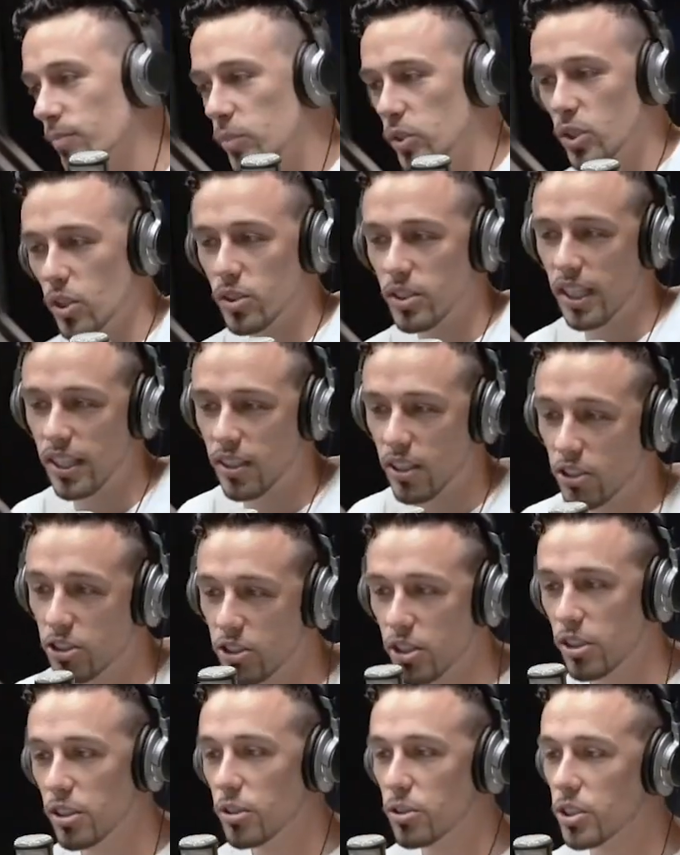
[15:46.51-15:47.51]
So it's like there's
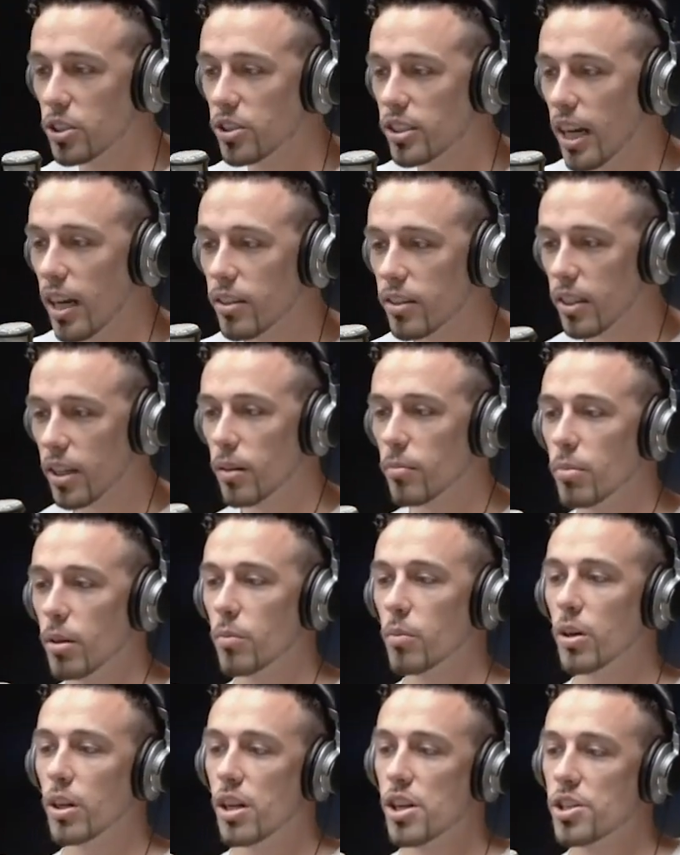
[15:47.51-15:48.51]
solutions out there,
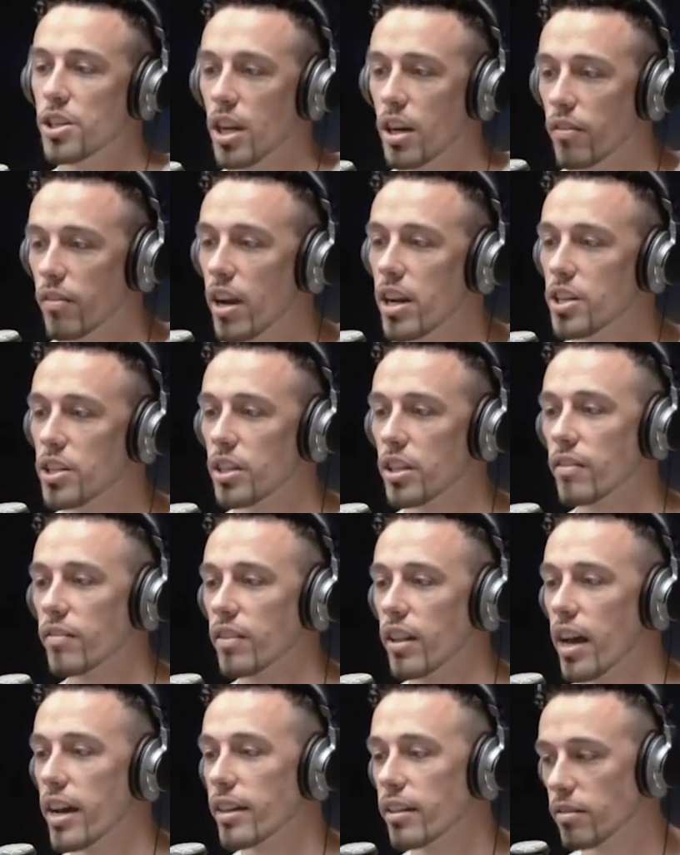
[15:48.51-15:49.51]
but we're in a generation
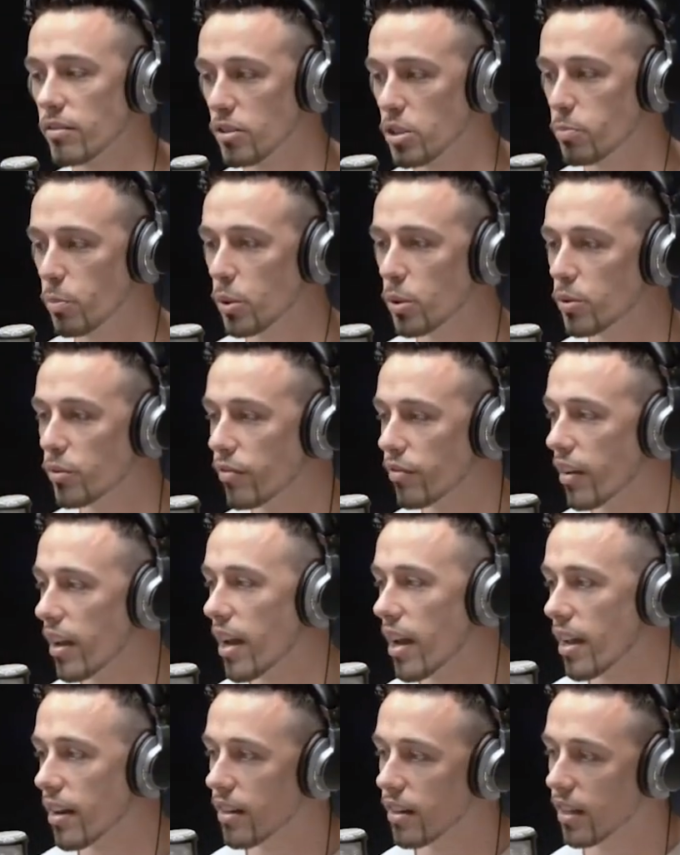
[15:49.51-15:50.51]
of like spoon
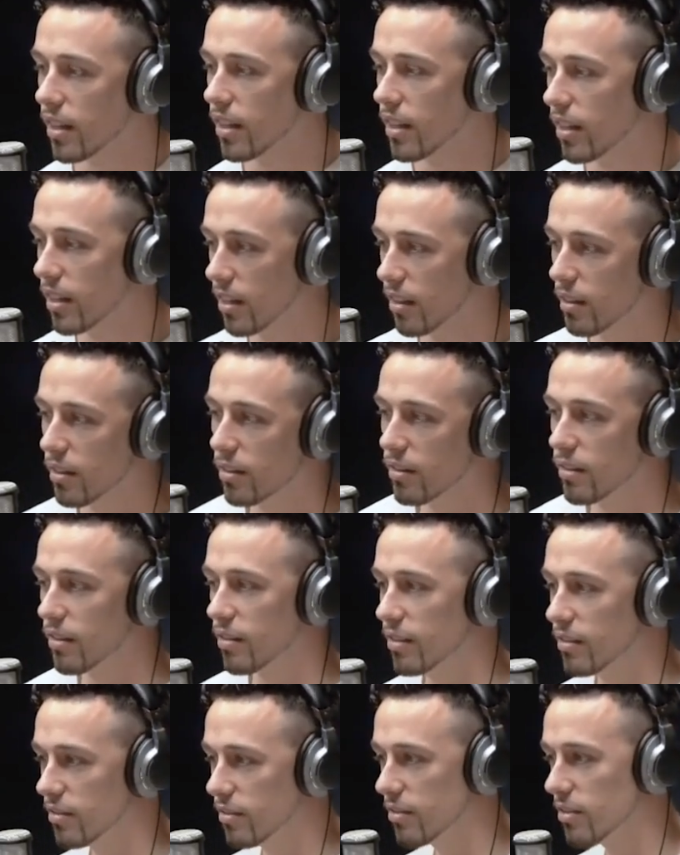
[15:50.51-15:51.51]
fed
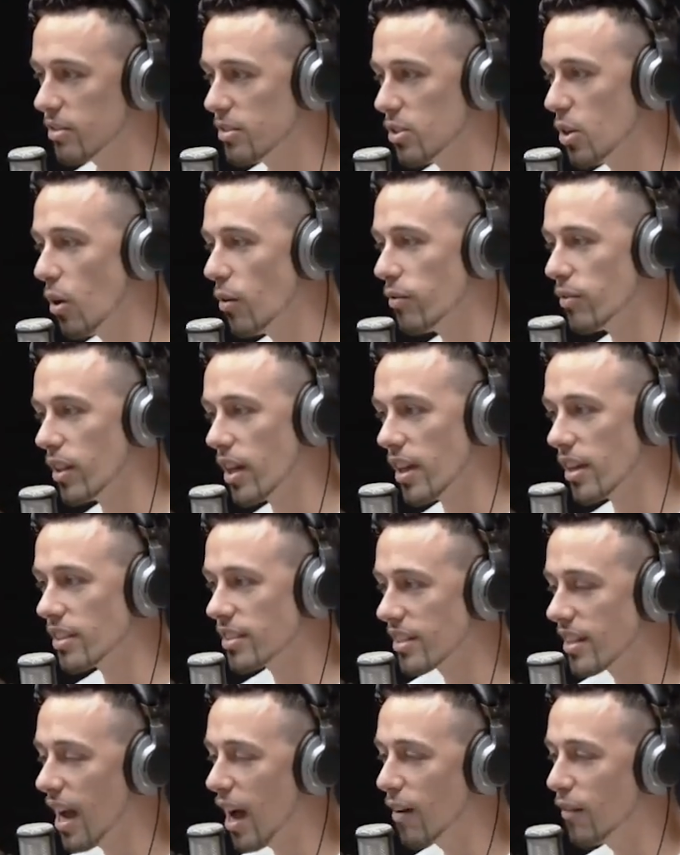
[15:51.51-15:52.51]

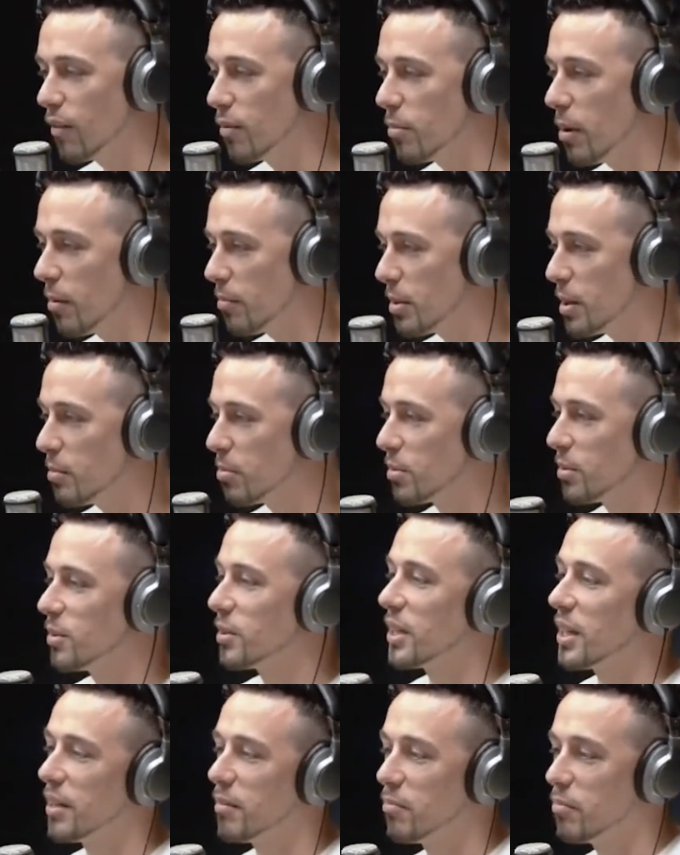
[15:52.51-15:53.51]
snowflakes and alphabet
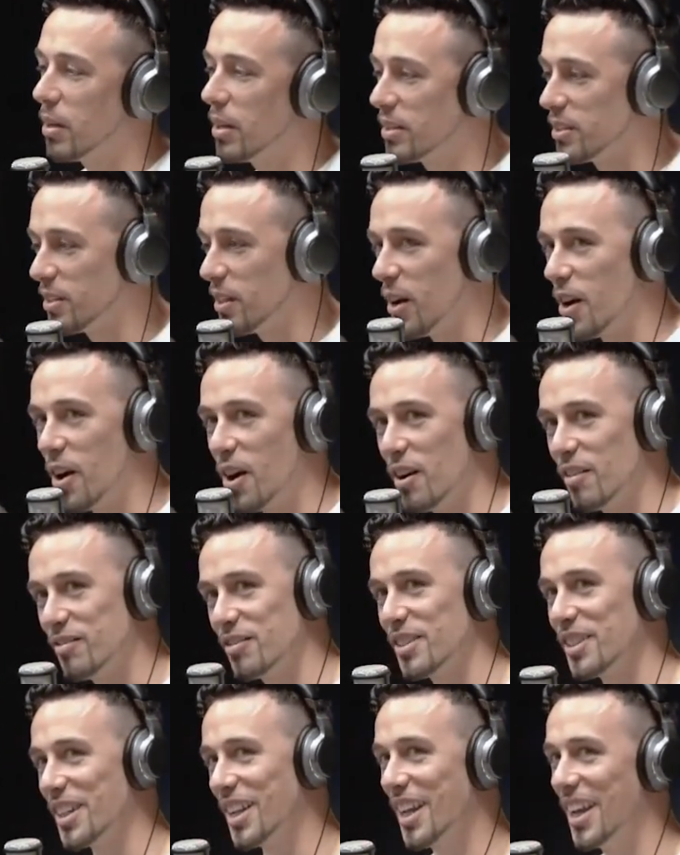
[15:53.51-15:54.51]
people getting pissed
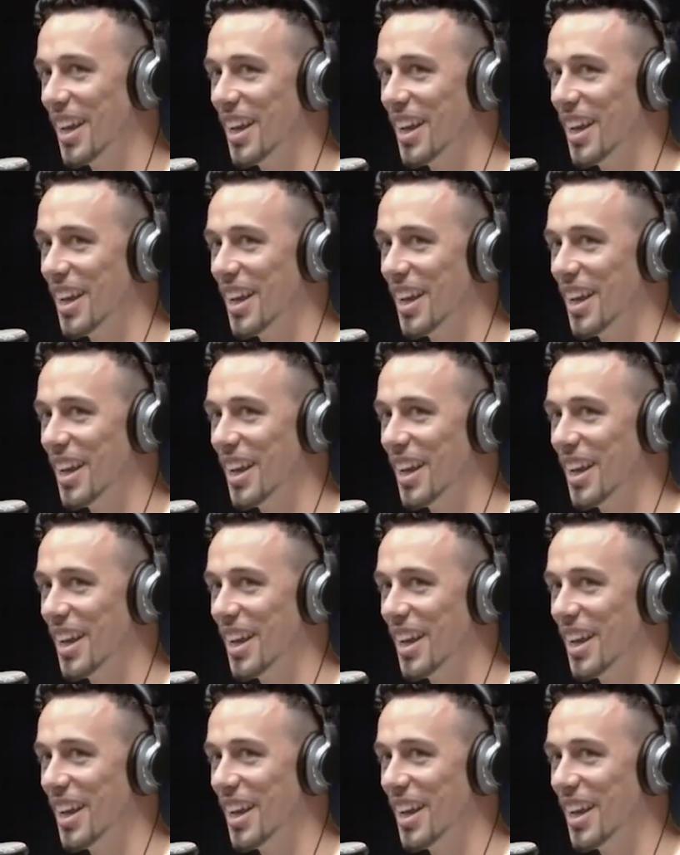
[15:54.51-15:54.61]
off and